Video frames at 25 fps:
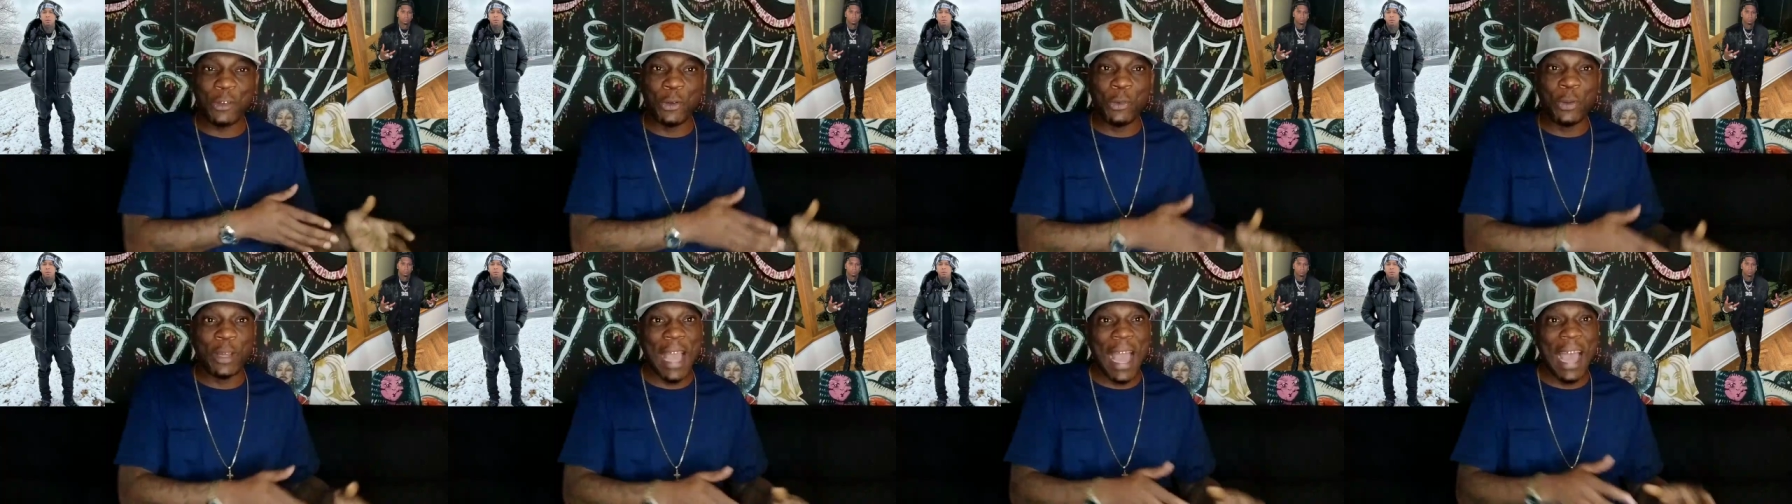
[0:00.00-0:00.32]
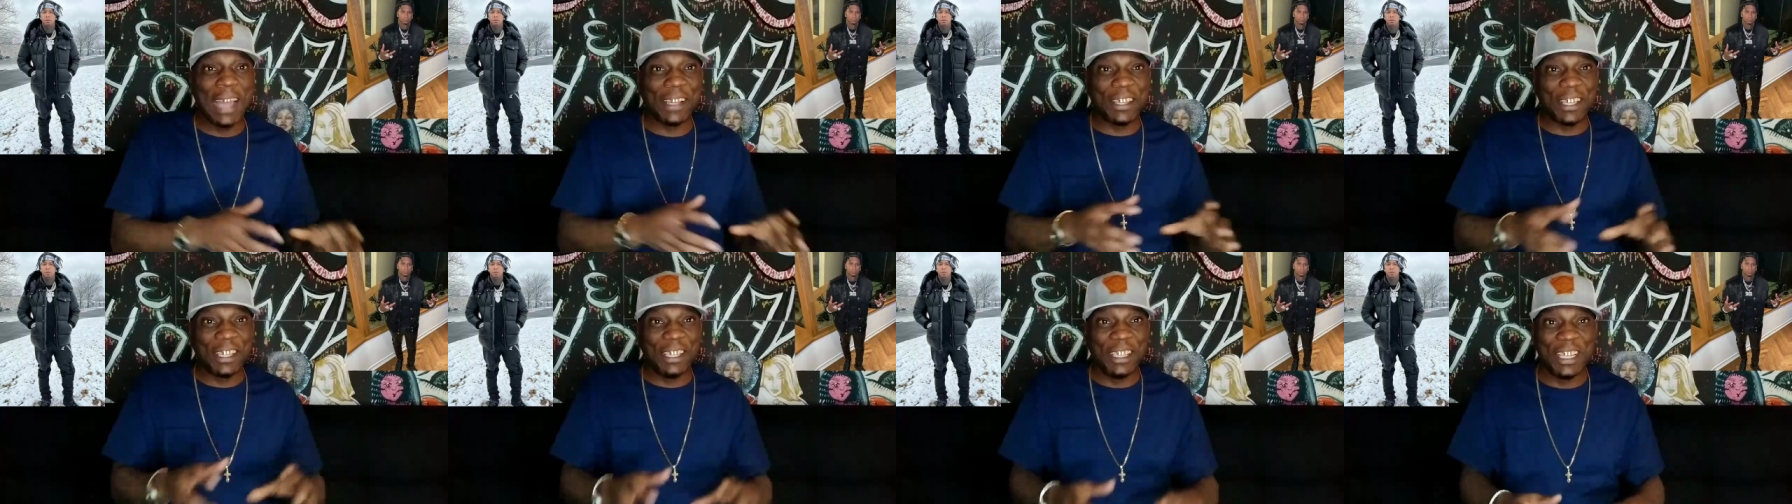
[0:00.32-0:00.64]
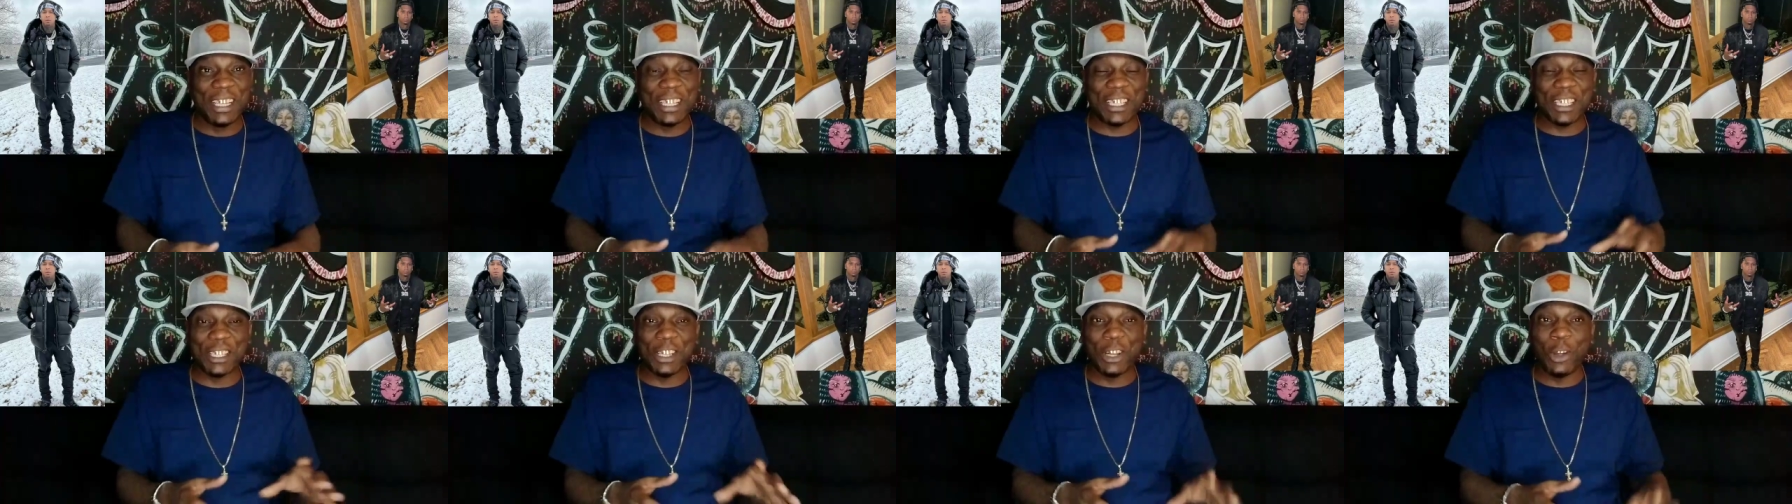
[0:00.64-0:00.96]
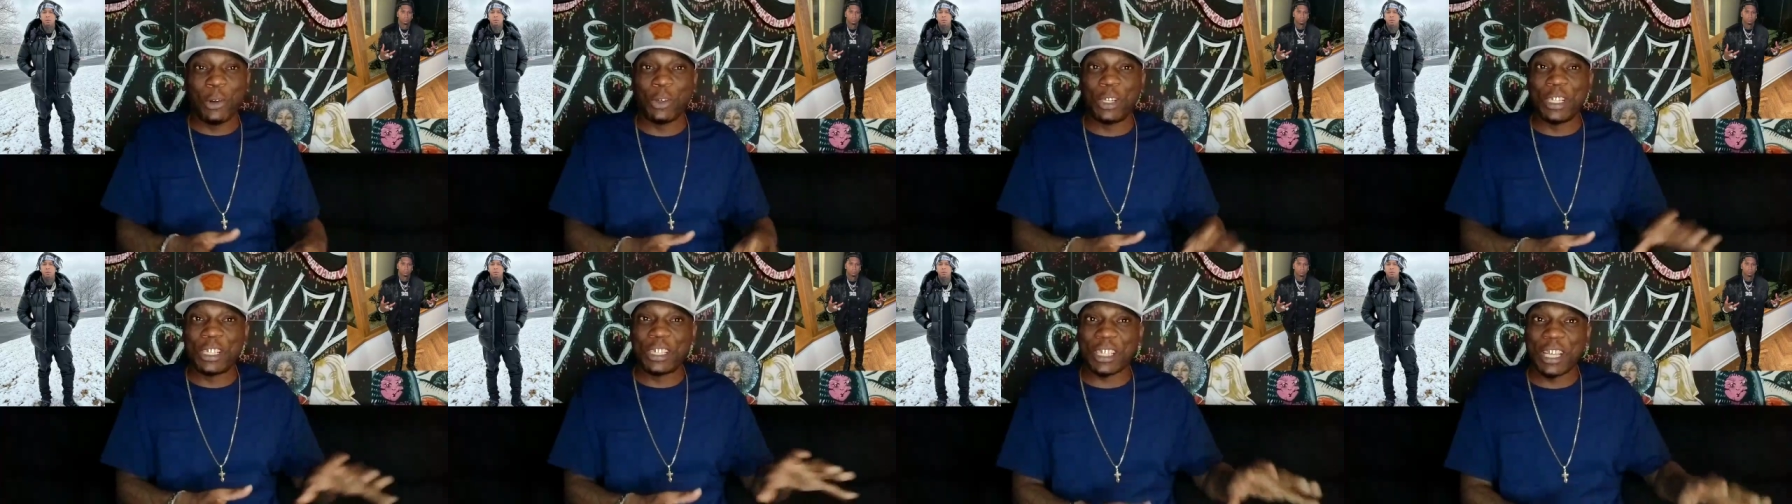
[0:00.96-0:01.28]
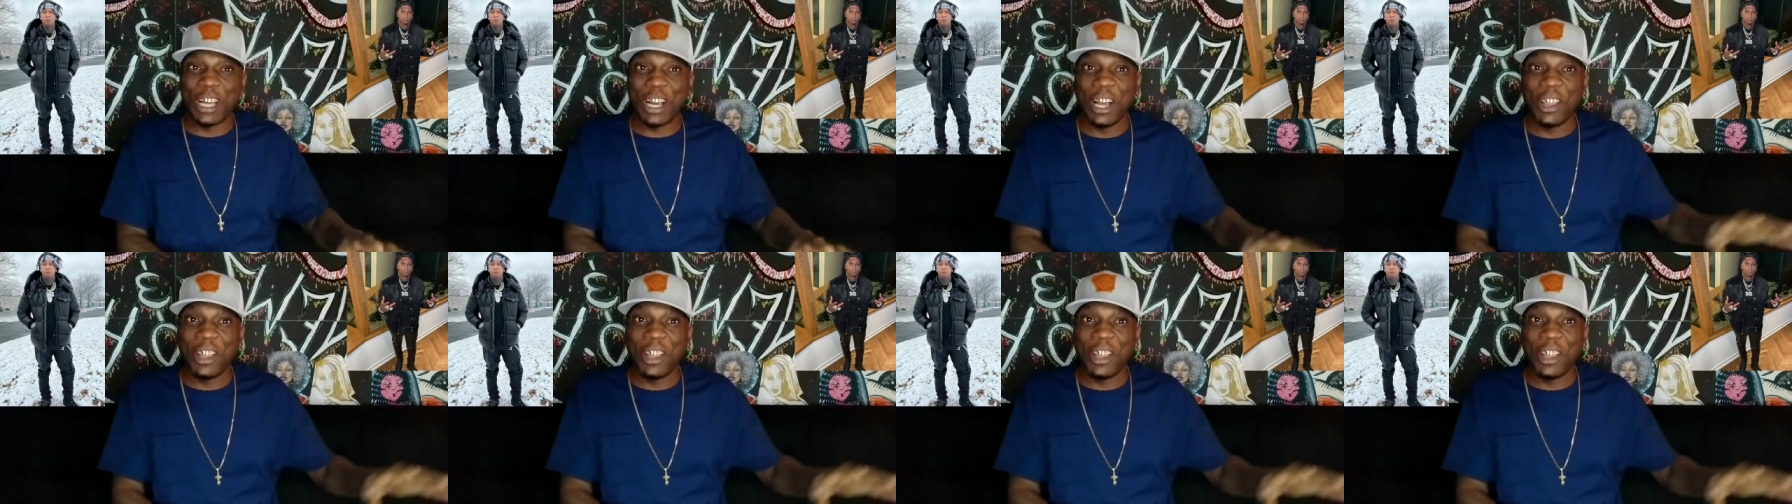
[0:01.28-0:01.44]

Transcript: you got to listen on this